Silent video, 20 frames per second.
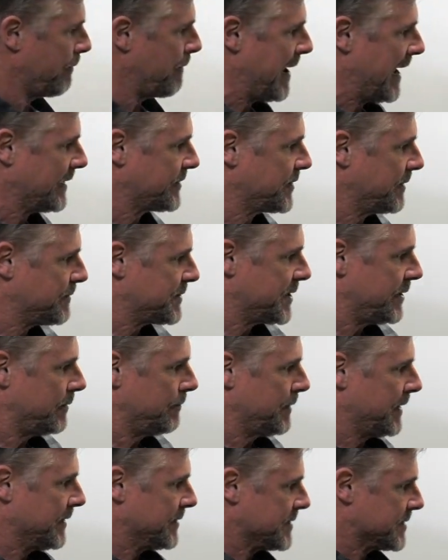a matchup
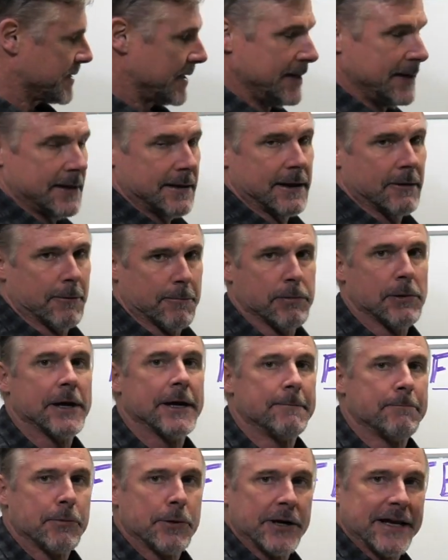zone because they were
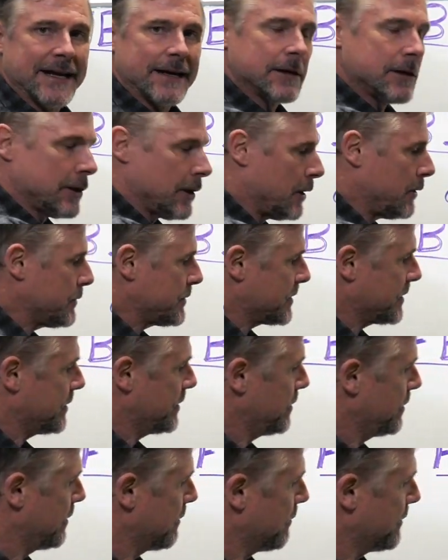playing pretty close
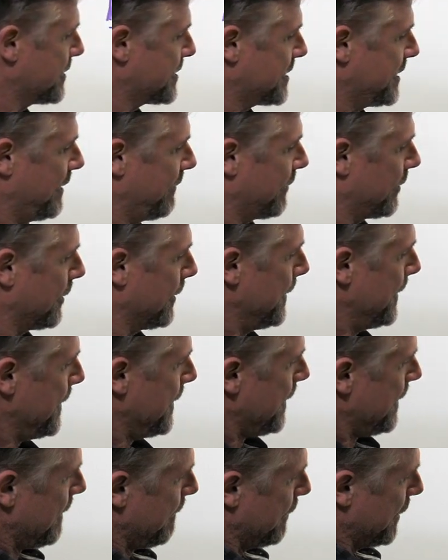to the receiver.
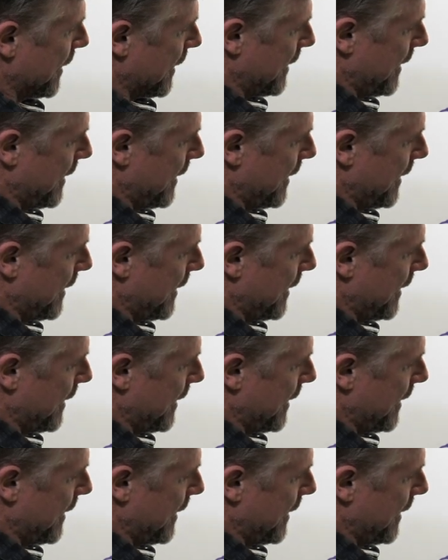But